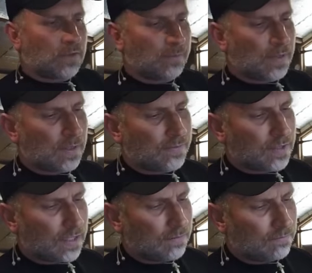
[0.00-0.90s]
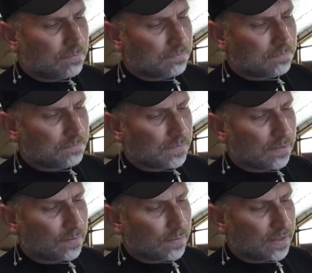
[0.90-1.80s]
Put up tight.
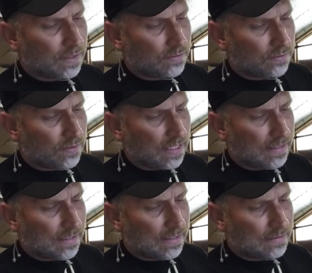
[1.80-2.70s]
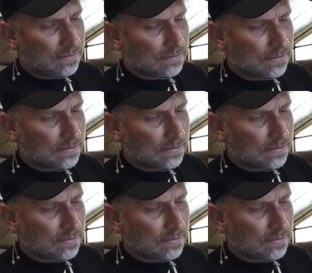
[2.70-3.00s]
That's my knuckle cracking.